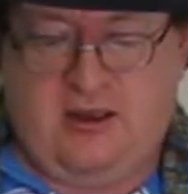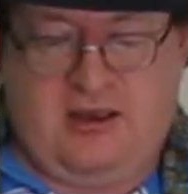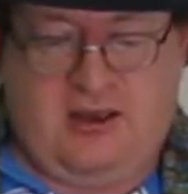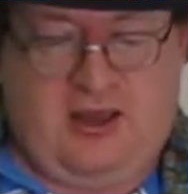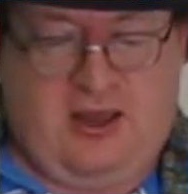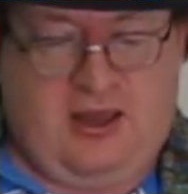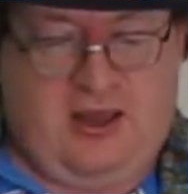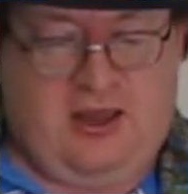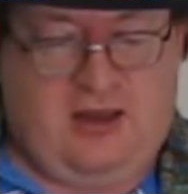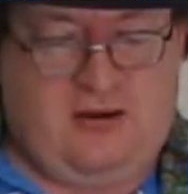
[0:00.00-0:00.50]

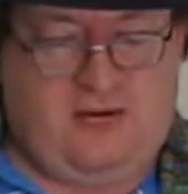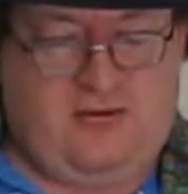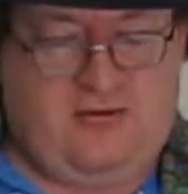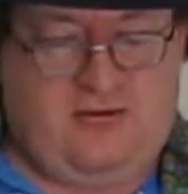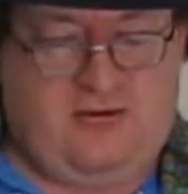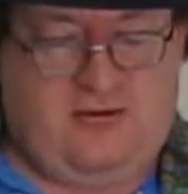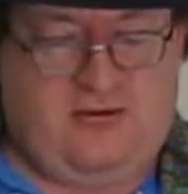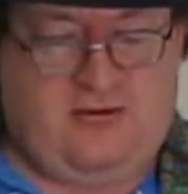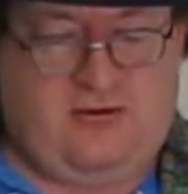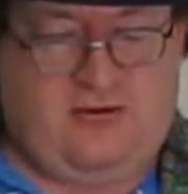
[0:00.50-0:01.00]
and
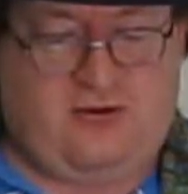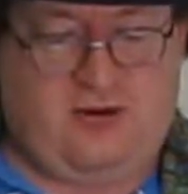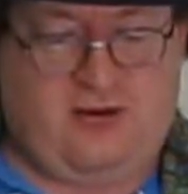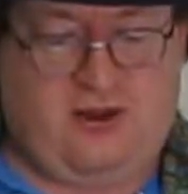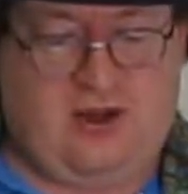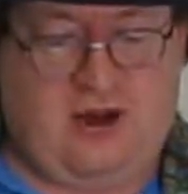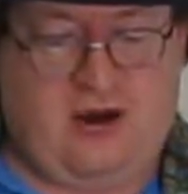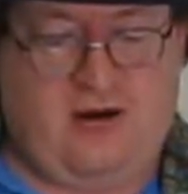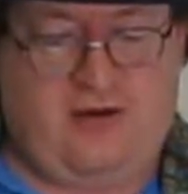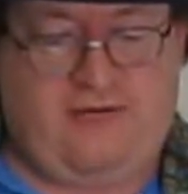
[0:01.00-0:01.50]
took
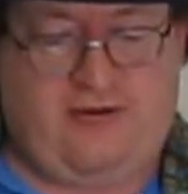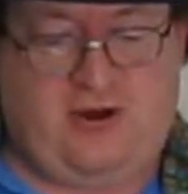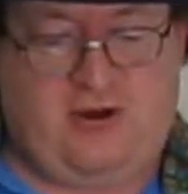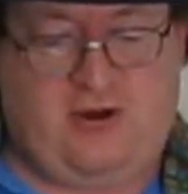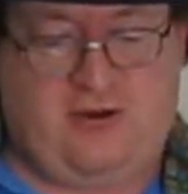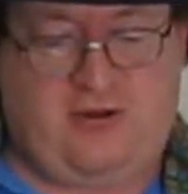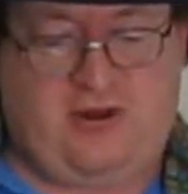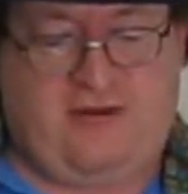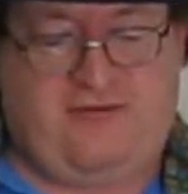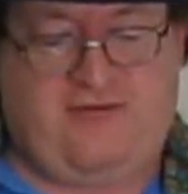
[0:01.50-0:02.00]
care of
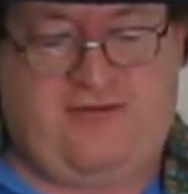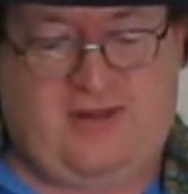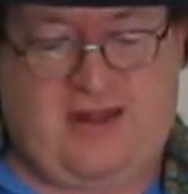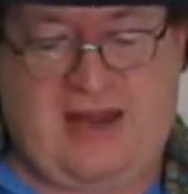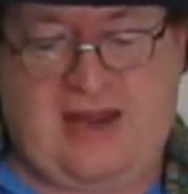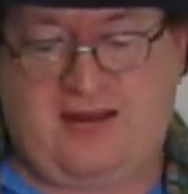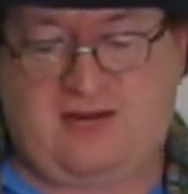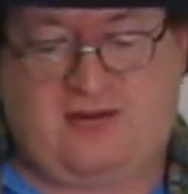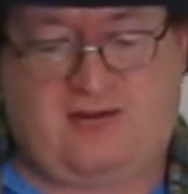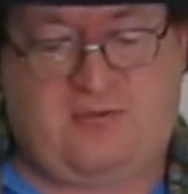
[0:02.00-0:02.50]
all the
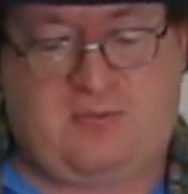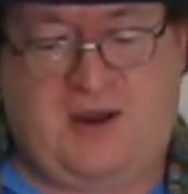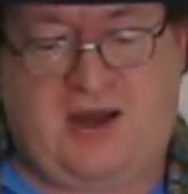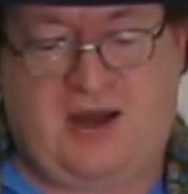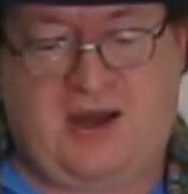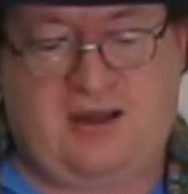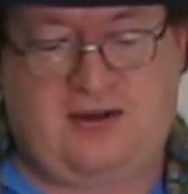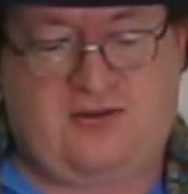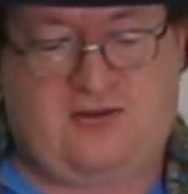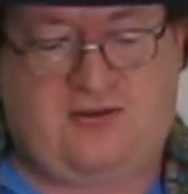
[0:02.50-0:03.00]
flat
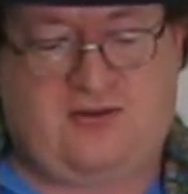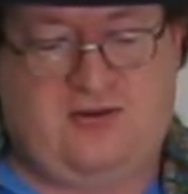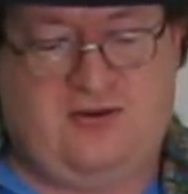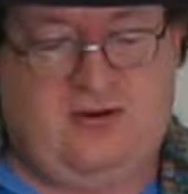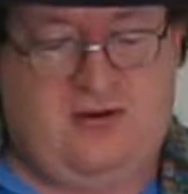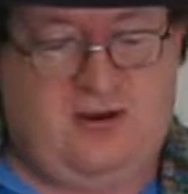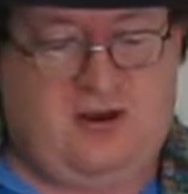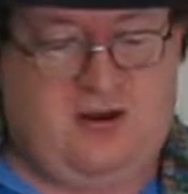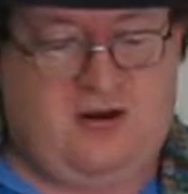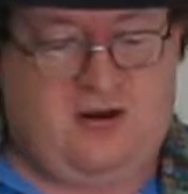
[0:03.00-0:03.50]
spots
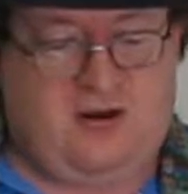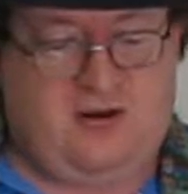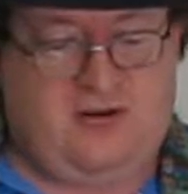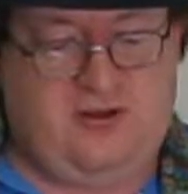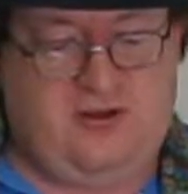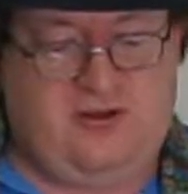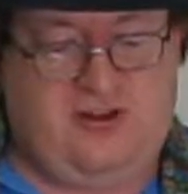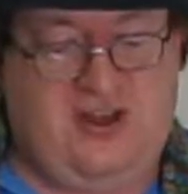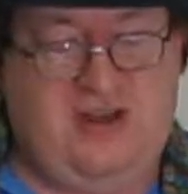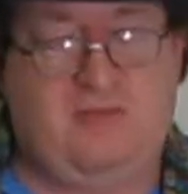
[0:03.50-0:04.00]
and
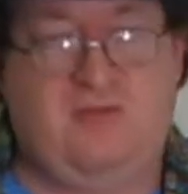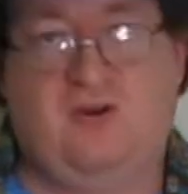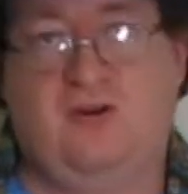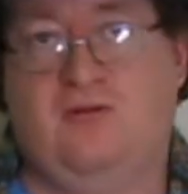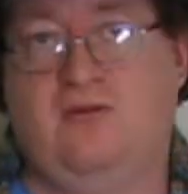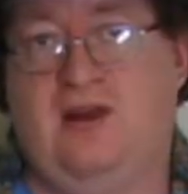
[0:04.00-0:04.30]
all the